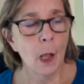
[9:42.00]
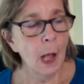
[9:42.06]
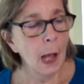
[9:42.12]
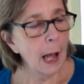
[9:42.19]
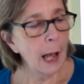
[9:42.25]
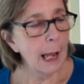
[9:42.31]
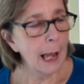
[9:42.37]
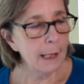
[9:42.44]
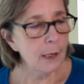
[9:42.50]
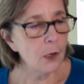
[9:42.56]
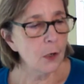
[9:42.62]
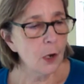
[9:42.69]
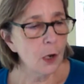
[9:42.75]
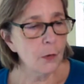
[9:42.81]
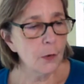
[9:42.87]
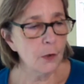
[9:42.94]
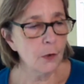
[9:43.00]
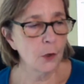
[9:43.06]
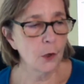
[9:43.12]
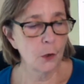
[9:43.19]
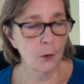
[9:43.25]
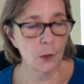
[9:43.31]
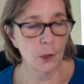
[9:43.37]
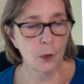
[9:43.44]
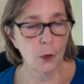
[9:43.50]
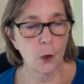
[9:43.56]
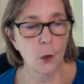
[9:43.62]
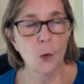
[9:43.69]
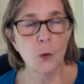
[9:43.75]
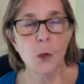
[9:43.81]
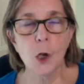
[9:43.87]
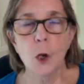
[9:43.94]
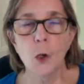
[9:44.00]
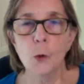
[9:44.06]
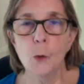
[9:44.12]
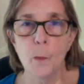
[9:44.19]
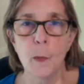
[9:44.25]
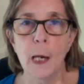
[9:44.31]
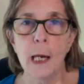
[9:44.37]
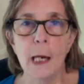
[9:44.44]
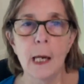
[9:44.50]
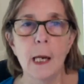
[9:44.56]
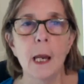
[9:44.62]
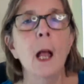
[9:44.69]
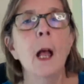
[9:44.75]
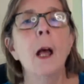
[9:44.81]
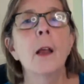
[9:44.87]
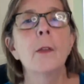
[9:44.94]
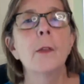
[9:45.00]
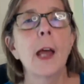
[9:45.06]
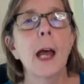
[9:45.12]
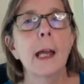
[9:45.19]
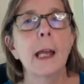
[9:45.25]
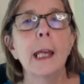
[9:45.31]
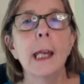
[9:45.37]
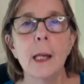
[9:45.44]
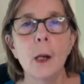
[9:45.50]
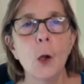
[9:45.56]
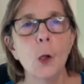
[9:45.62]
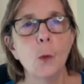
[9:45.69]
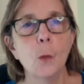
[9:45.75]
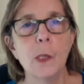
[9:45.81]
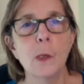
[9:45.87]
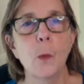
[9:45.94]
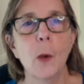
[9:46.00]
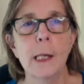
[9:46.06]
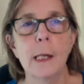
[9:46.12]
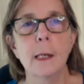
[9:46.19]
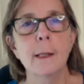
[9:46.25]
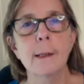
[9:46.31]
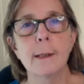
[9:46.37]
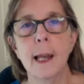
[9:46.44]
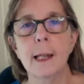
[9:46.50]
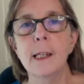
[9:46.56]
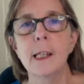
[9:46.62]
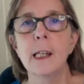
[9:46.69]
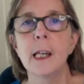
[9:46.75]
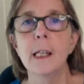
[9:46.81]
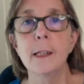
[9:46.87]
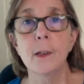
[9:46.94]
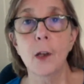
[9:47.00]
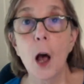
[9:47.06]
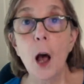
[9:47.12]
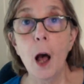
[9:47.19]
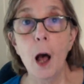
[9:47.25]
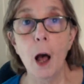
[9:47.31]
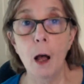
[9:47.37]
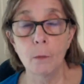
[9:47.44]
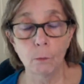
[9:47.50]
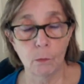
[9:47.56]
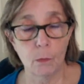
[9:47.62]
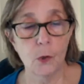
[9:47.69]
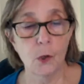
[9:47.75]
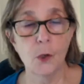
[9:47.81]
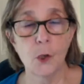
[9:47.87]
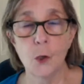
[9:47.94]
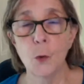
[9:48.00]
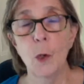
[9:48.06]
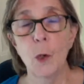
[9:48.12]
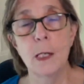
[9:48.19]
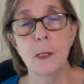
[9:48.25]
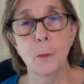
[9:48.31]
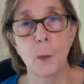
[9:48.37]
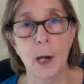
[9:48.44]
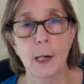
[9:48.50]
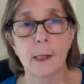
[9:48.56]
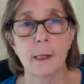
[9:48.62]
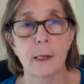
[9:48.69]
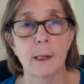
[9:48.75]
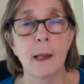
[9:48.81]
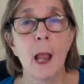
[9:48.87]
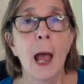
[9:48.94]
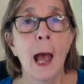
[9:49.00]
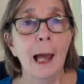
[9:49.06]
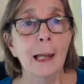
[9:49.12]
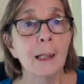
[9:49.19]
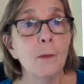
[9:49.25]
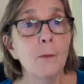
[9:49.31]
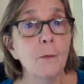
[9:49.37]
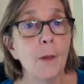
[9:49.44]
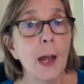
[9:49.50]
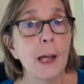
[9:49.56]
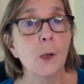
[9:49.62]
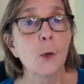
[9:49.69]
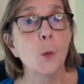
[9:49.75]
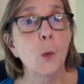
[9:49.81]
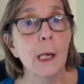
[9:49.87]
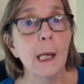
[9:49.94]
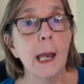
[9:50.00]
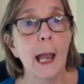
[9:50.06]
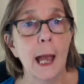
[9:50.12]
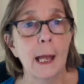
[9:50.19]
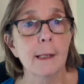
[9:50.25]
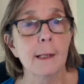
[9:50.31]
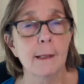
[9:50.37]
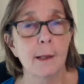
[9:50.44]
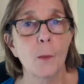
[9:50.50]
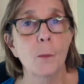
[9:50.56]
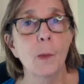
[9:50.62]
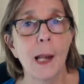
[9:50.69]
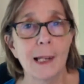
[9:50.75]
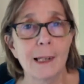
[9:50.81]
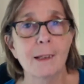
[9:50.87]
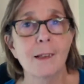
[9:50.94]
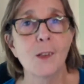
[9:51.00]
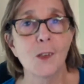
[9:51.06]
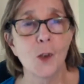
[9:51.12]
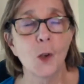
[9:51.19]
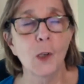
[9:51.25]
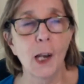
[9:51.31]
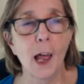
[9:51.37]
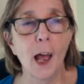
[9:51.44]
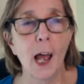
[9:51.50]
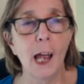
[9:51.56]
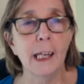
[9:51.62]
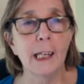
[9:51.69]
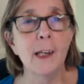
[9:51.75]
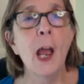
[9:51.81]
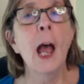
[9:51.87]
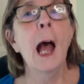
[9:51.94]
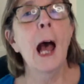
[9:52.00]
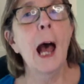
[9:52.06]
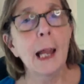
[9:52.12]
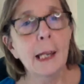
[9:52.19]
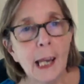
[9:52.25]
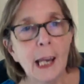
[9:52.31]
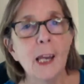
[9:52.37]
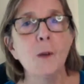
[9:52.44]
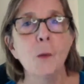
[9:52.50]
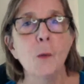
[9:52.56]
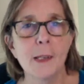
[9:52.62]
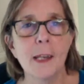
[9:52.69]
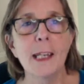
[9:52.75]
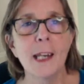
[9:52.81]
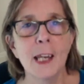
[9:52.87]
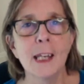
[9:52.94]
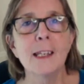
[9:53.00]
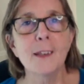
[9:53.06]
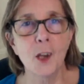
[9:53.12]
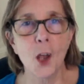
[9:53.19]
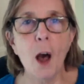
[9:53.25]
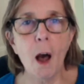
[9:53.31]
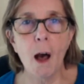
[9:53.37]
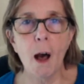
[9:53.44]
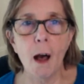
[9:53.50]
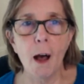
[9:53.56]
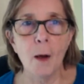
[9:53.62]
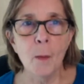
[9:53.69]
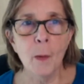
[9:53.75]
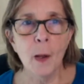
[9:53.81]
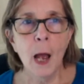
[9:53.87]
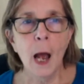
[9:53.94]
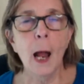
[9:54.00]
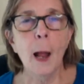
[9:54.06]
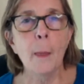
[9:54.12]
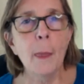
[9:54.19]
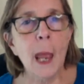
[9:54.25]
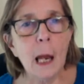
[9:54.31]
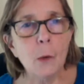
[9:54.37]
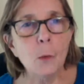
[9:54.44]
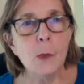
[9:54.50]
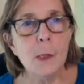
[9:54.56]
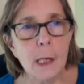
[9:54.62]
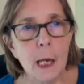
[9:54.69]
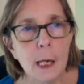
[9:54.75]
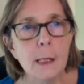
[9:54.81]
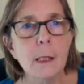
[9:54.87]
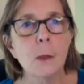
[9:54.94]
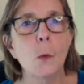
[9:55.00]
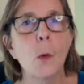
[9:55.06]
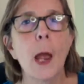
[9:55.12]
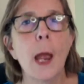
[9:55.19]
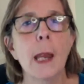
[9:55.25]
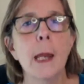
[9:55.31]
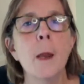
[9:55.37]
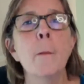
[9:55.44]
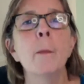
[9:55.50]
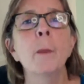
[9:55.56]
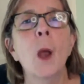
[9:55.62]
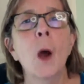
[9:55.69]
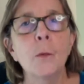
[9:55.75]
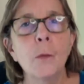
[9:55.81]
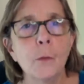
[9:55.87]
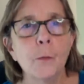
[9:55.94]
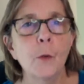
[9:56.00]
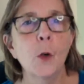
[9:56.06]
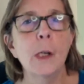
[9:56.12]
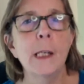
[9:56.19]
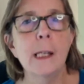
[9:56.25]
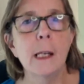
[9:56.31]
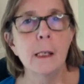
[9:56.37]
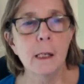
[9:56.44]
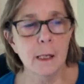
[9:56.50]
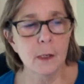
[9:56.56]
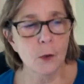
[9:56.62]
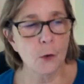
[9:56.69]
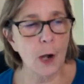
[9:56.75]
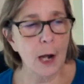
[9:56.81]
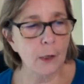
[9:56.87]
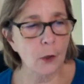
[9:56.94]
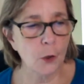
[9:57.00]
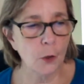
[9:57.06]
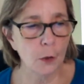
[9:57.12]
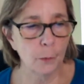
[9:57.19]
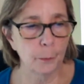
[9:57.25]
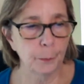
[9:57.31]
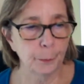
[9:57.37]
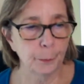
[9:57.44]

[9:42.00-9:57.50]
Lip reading: I had another student who told me that he always went and sat in his car to do his practice. And in fact, we had some lessons online, and he was in his car, and that was his way of avoiding distraction.